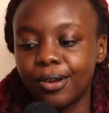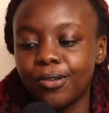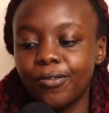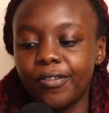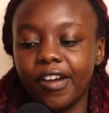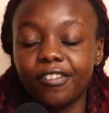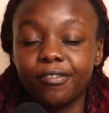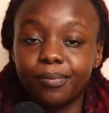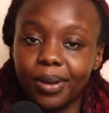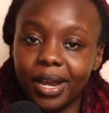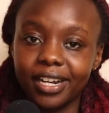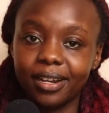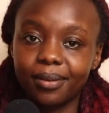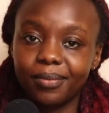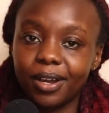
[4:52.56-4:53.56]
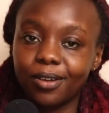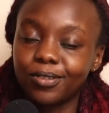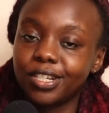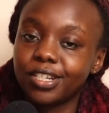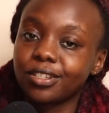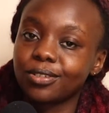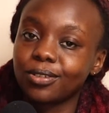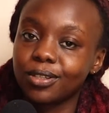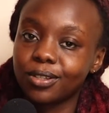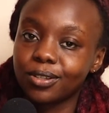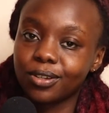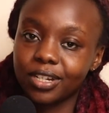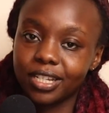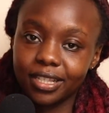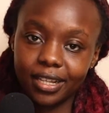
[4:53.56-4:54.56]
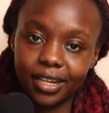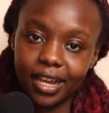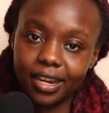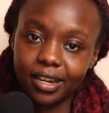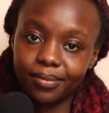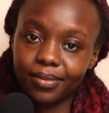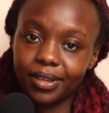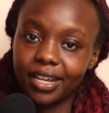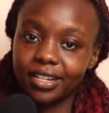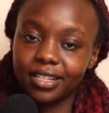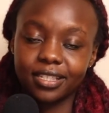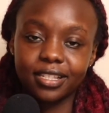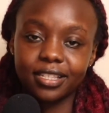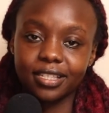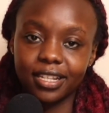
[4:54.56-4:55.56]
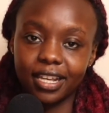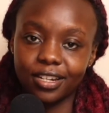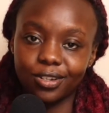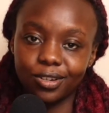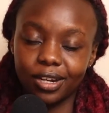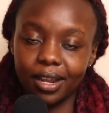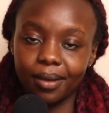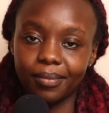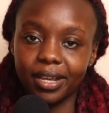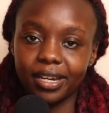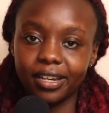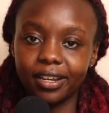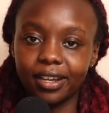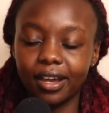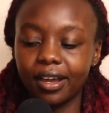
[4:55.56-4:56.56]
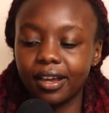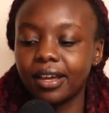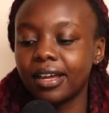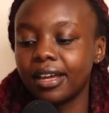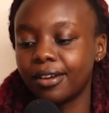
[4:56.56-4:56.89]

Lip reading: We have Panama, which is also not in the Caribbean, it's in Central America.